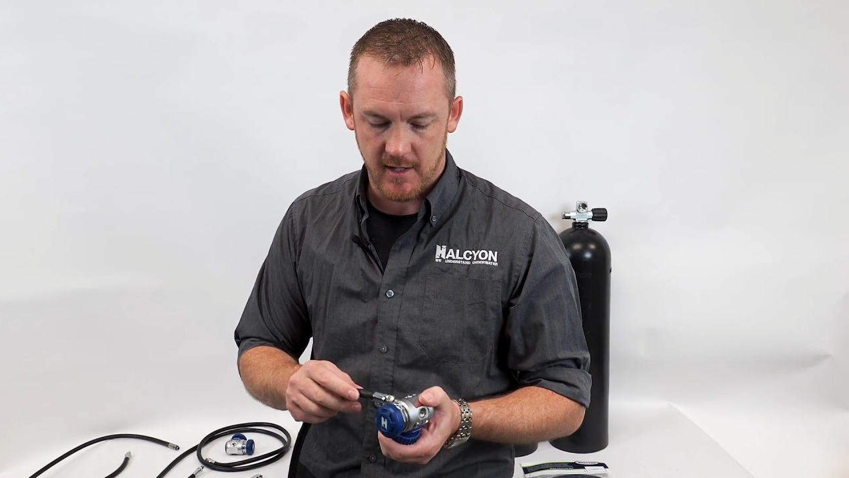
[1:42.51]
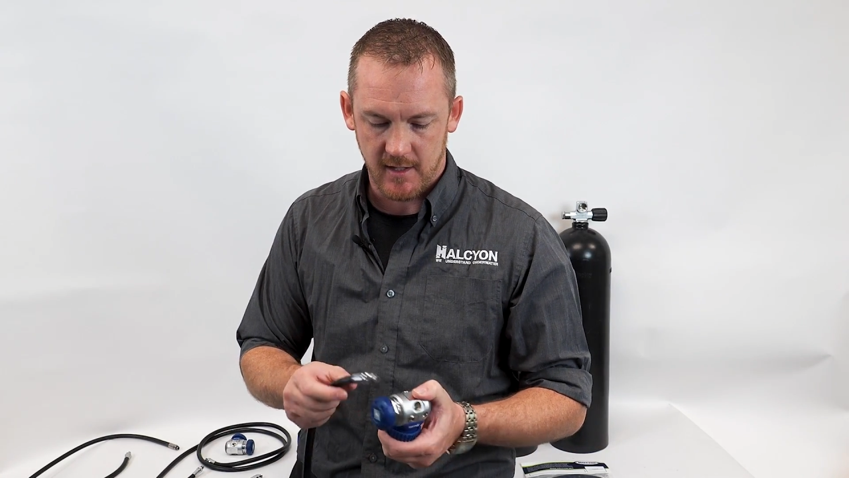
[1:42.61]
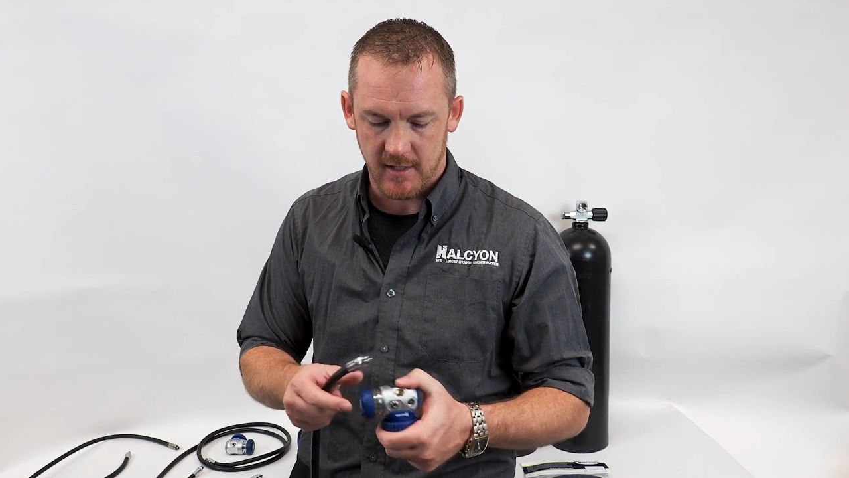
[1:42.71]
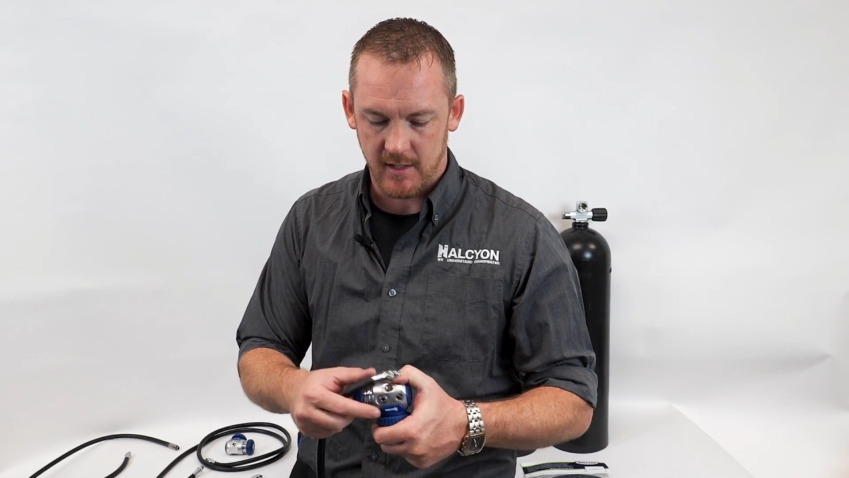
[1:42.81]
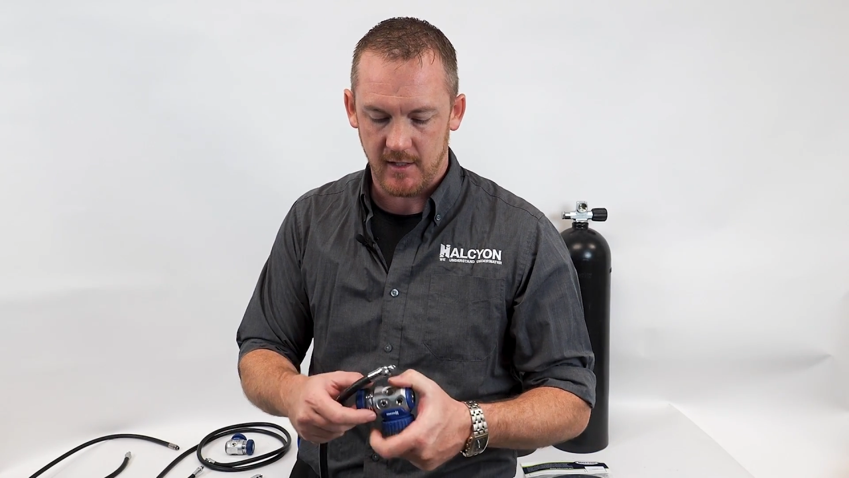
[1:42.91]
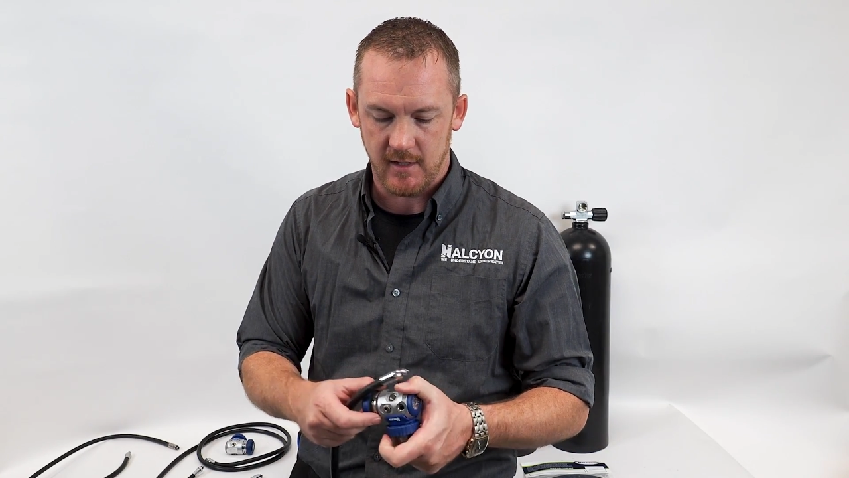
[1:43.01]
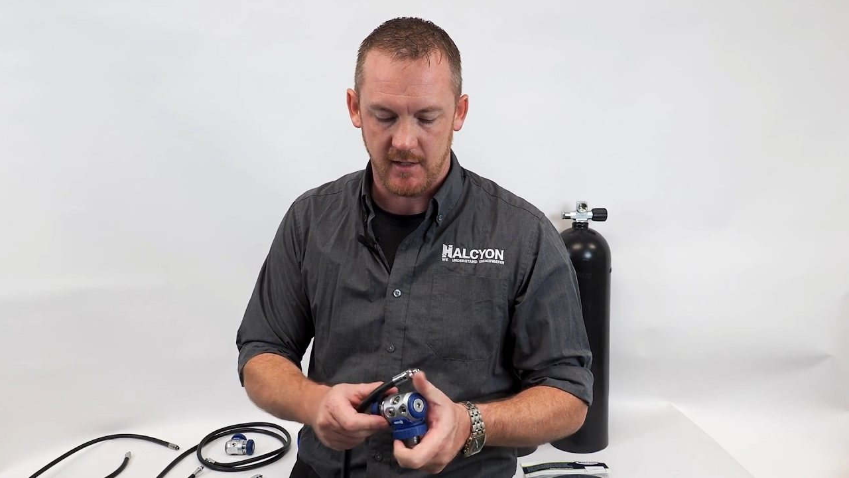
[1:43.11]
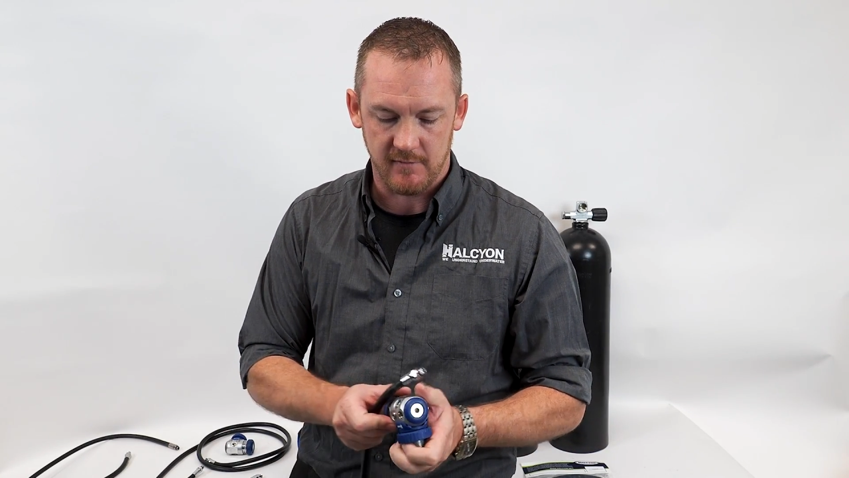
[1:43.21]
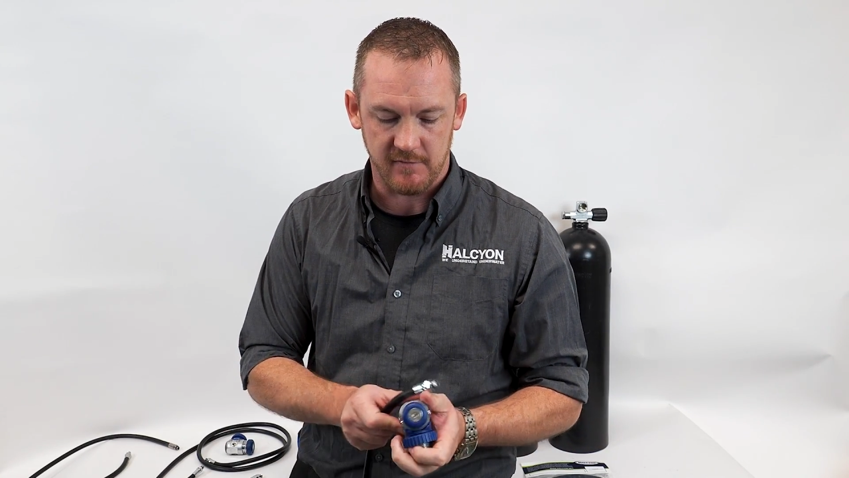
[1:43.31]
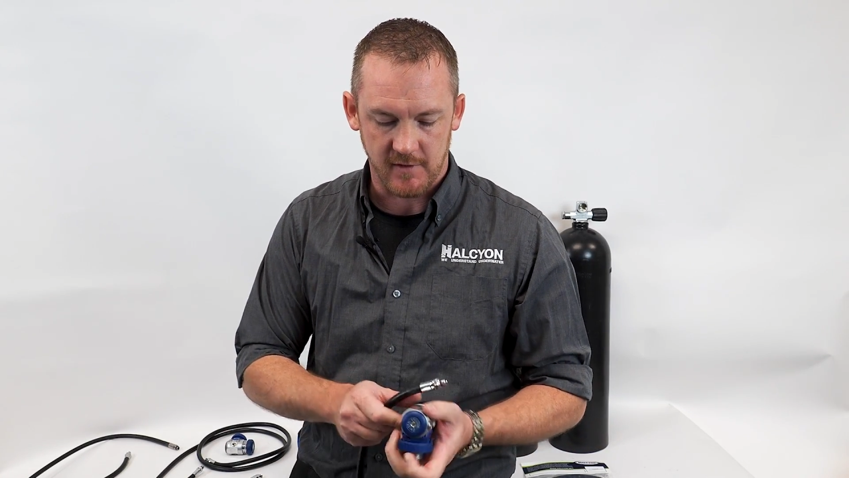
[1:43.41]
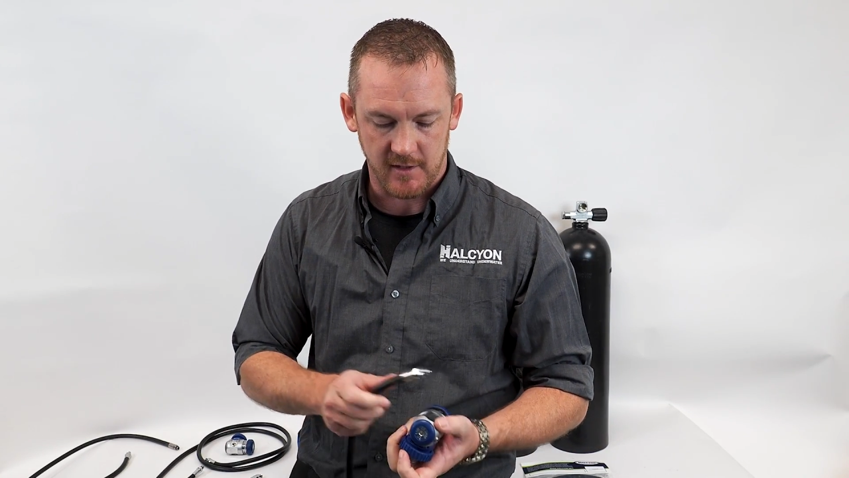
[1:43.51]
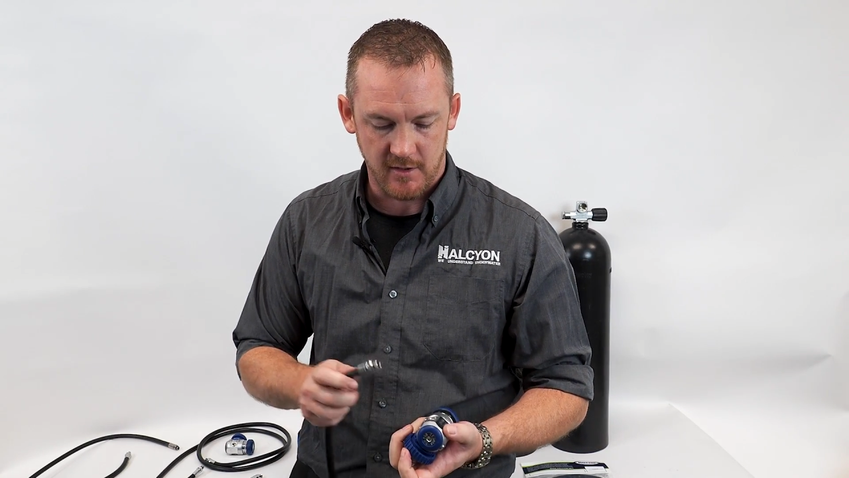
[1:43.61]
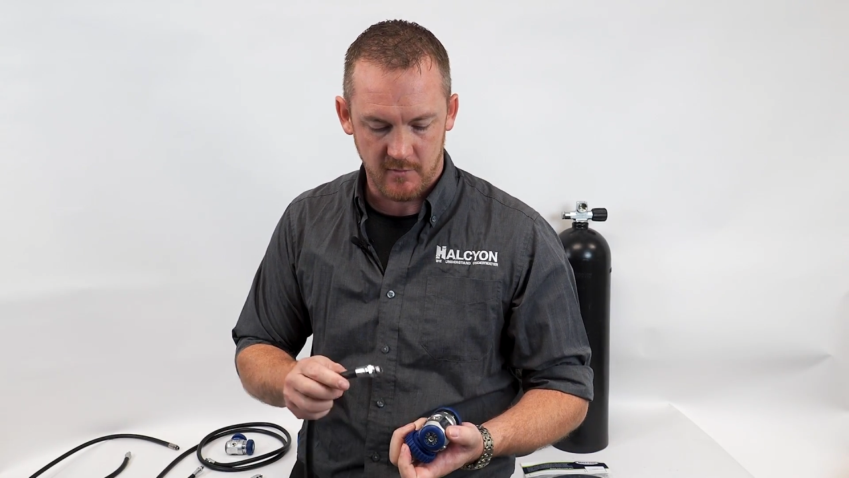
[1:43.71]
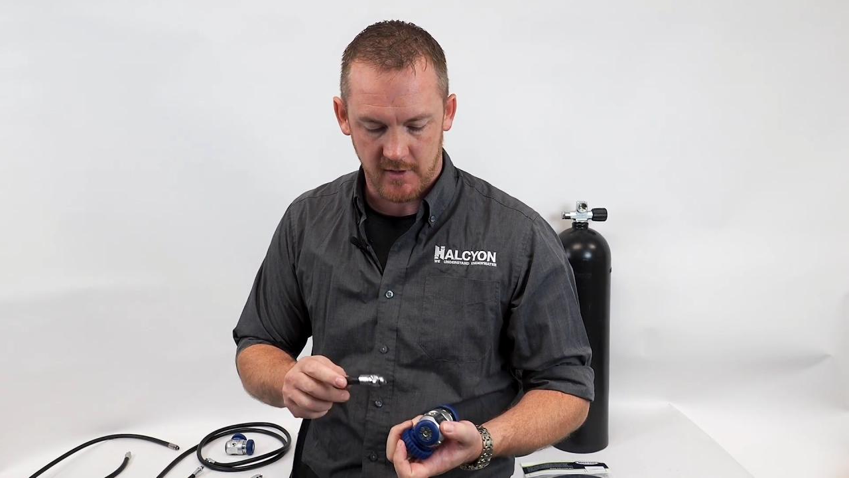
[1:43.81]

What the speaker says: a inflator,